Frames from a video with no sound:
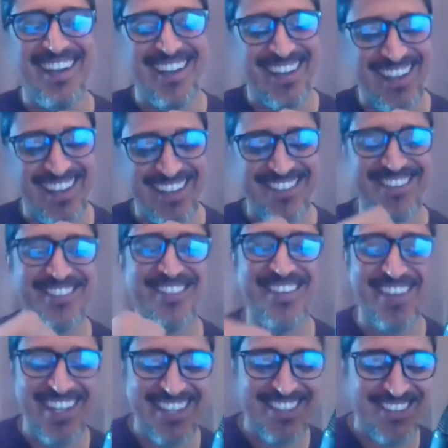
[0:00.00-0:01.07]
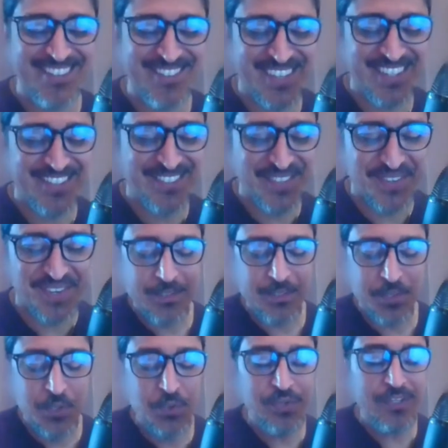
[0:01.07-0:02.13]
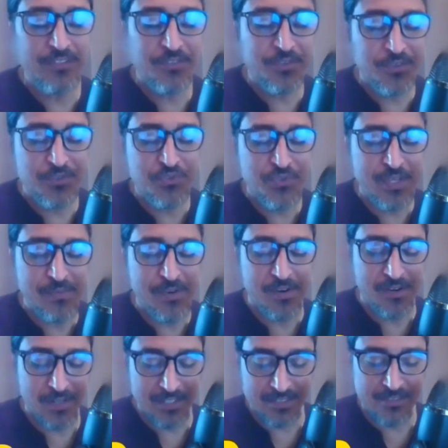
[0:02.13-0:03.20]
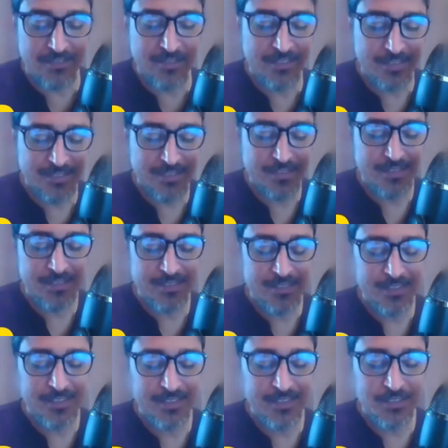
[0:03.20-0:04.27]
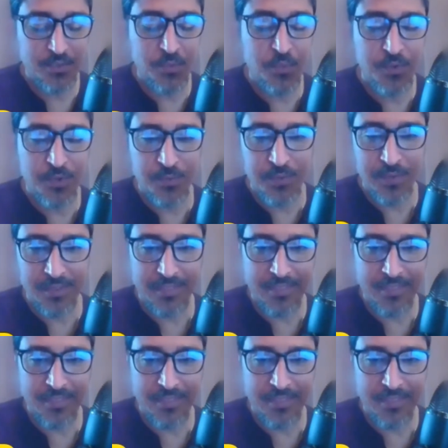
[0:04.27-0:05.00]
That's a great story. Who is your dream artist to work with?